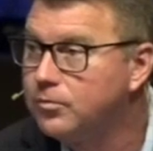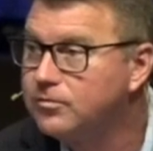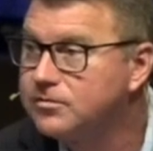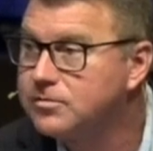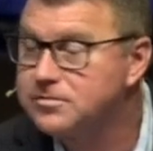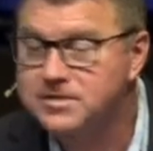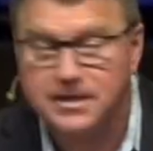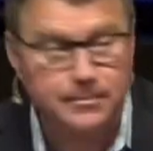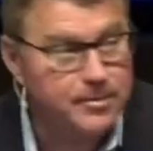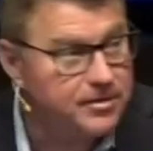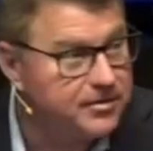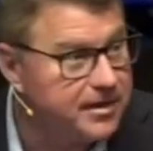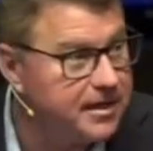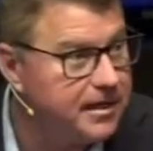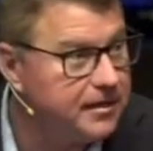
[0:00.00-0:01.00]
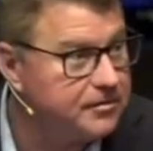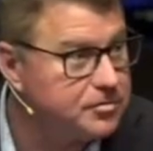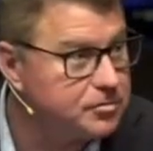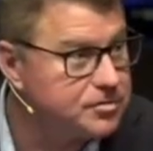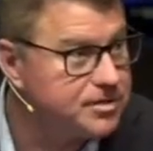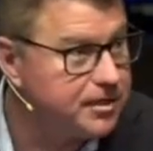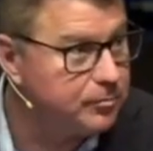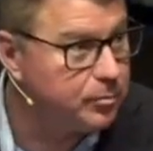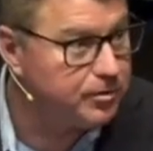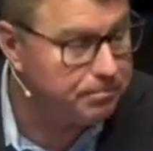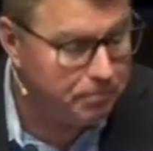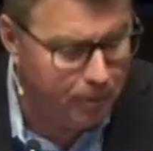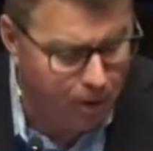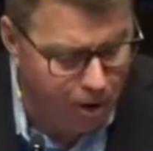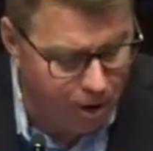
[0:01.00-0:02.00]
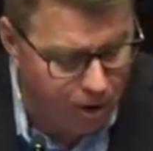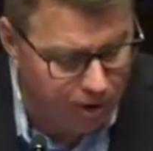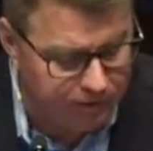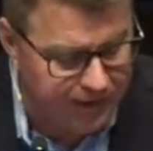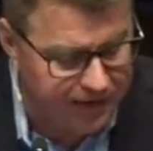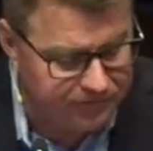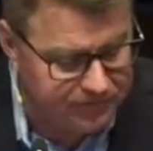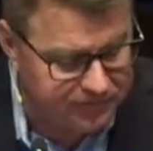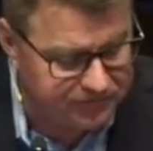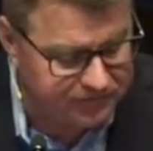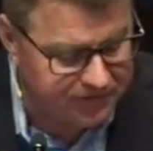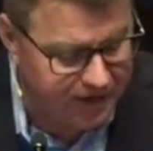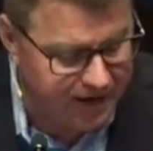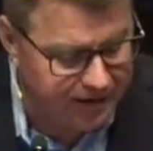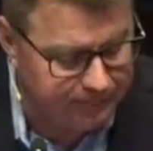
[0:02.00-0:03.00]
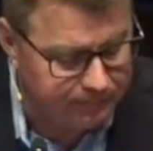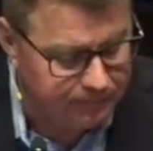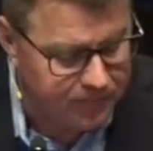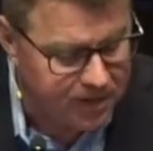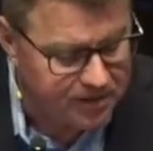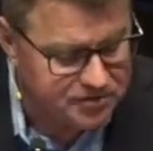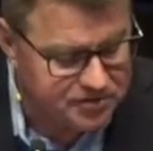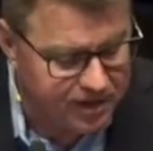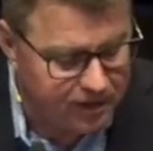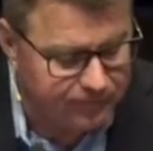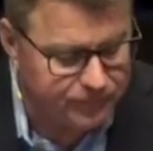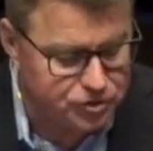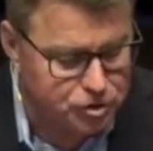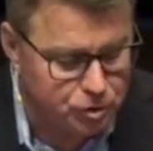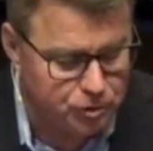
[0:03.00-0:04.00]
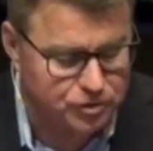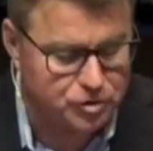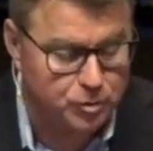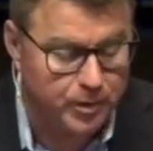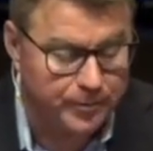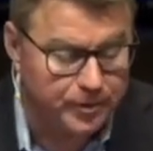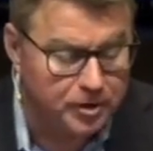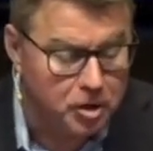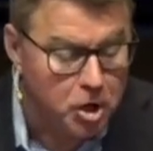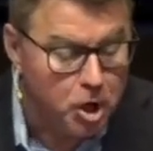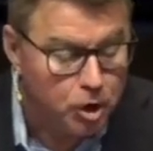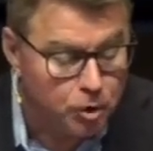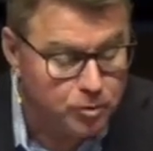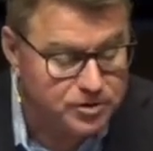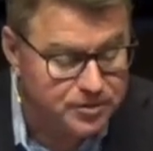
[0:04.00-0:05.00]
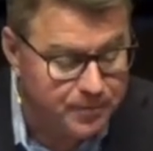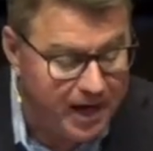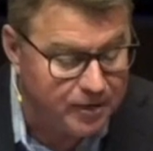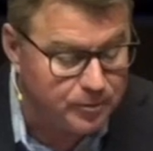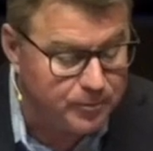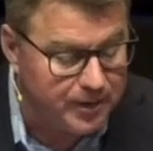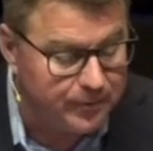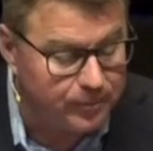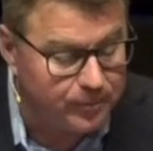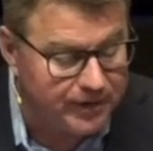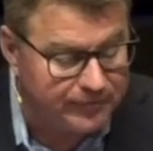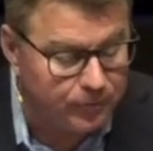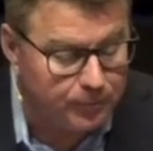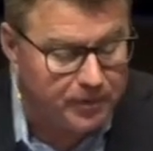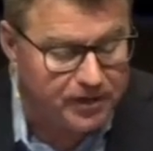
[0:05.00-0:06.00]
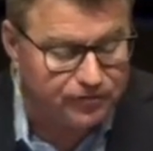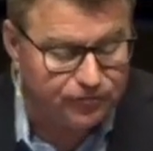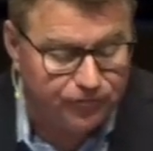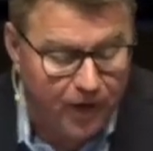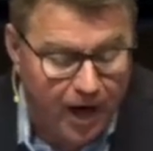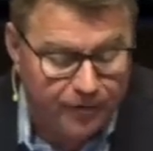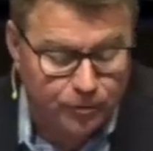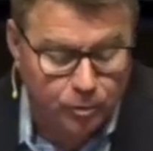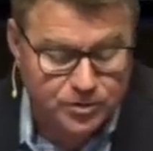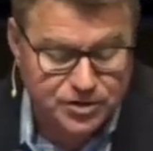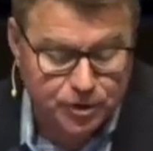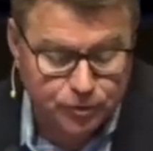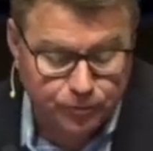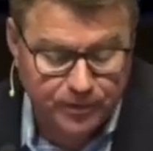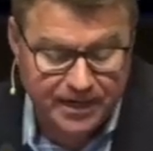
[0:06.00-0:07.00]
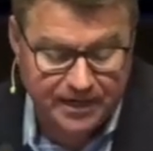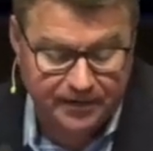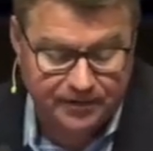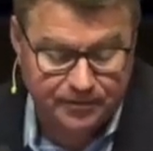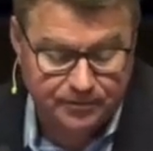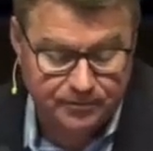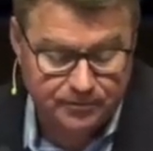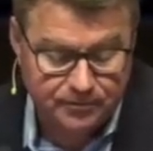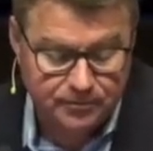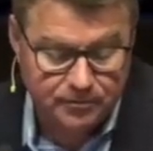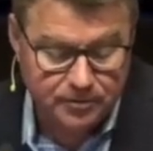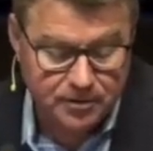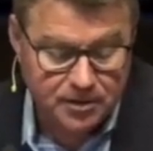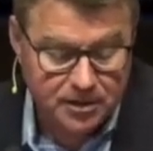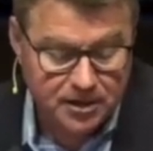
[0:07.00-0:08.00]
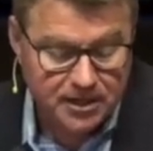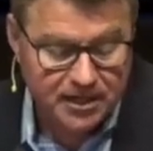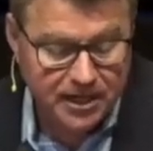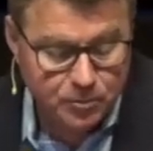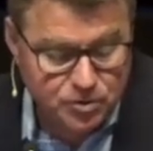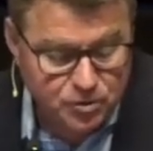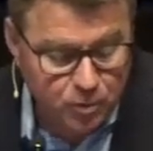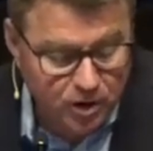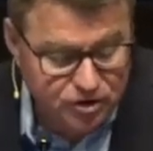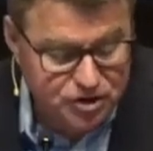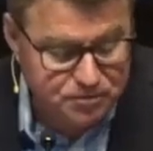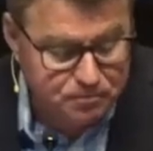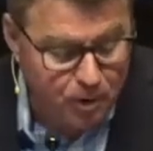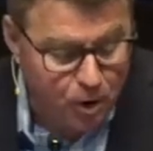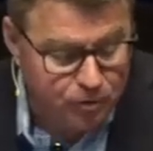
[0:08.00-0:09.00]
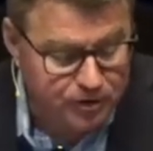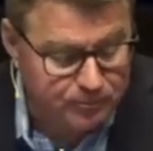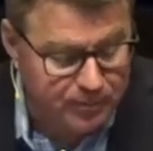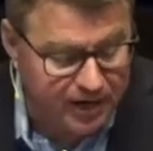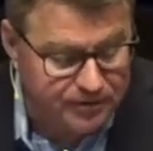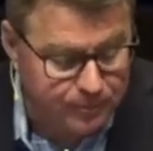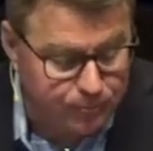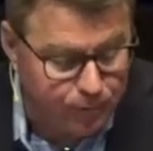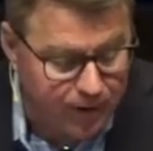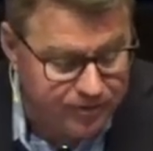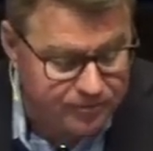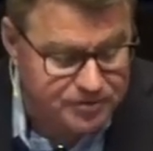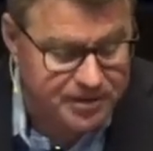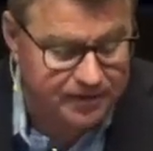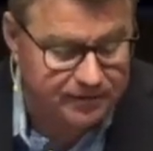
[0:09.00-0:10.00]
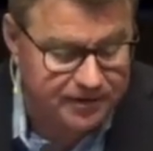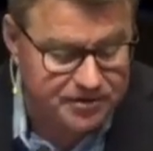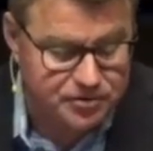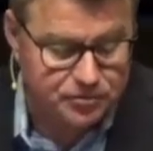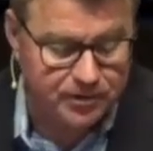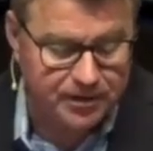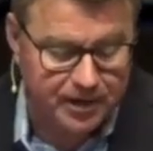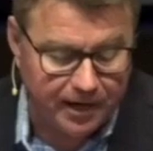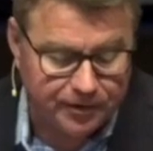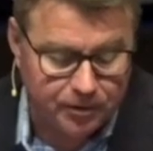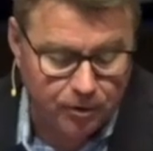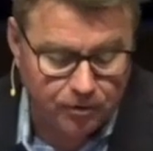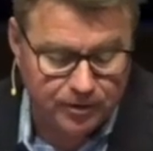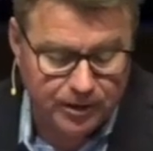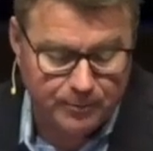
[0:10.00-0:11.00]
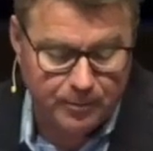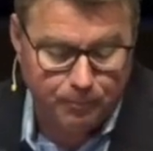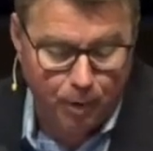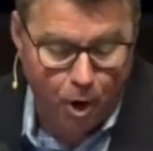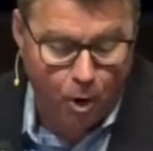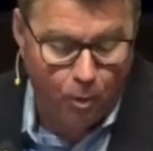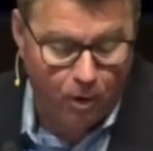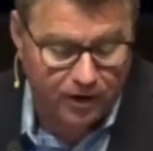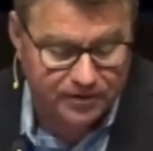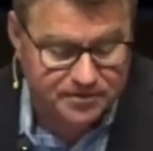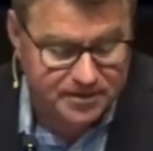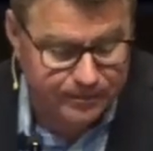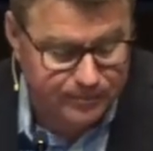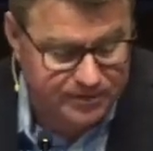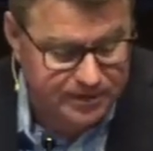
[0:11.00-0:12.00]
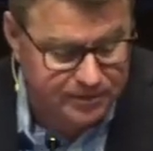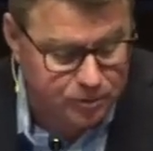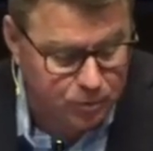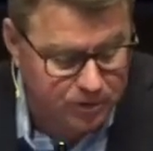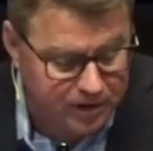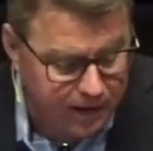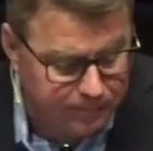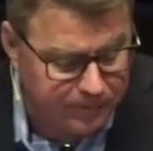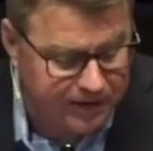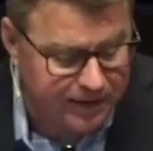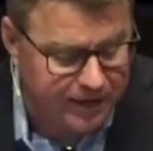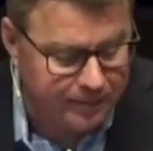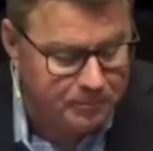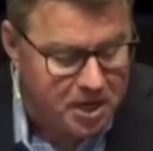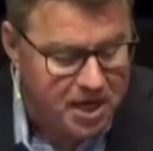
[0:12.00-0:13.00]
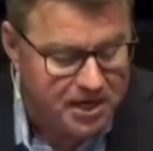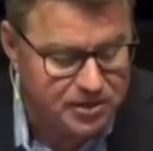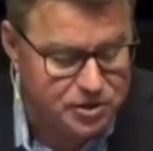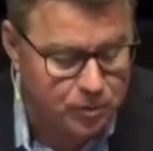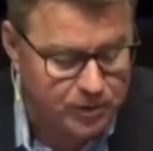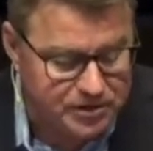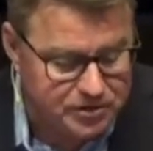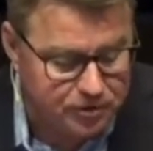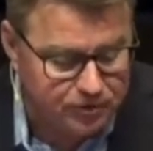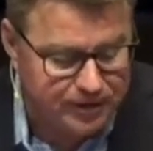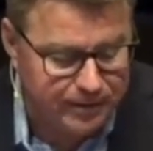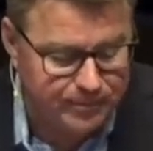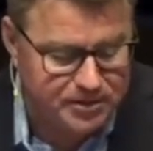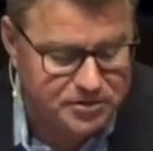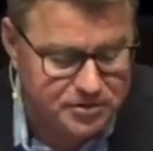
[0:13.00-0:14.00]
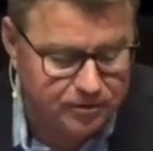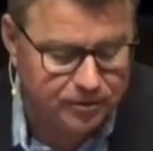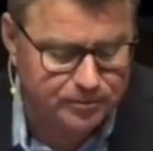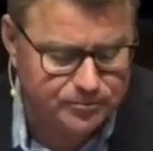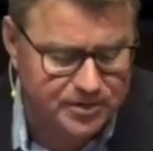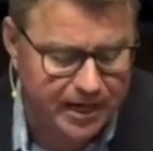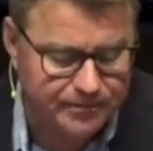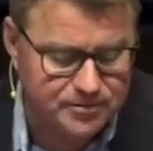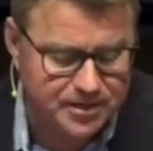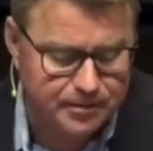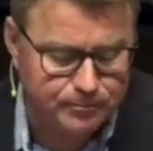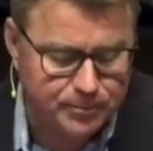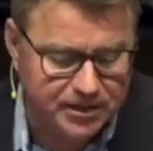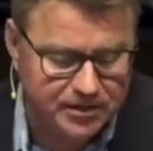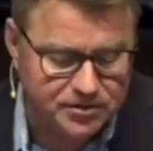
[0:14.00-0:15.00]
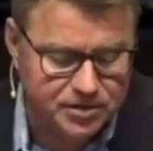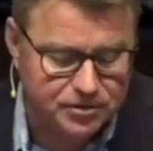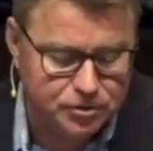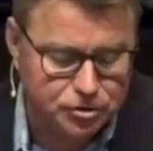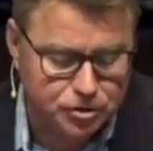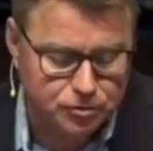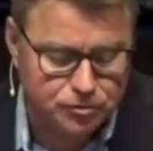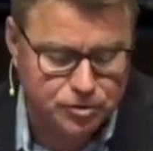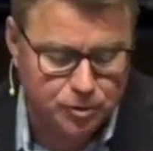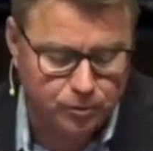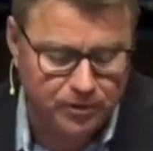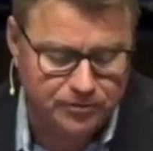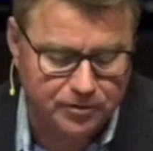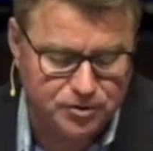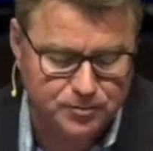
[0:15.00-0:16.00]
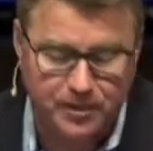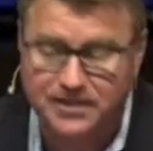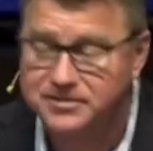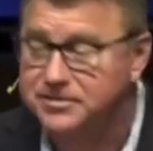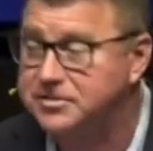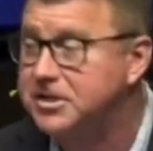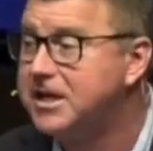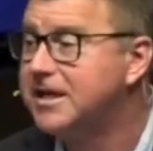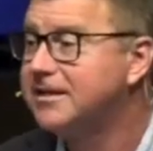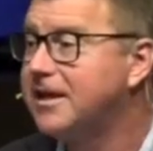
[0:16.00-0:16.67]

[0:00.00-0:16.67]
So Timothy enters in with Paul at this time, son of a Jewish woman who was about to be a believer, but his father was a Greek. He was well spoken by the brothers at Lystra and Iconium, and Paul wanted Timothy to accompany him. And so he took him and circumcised him because of the Jews who were in those places.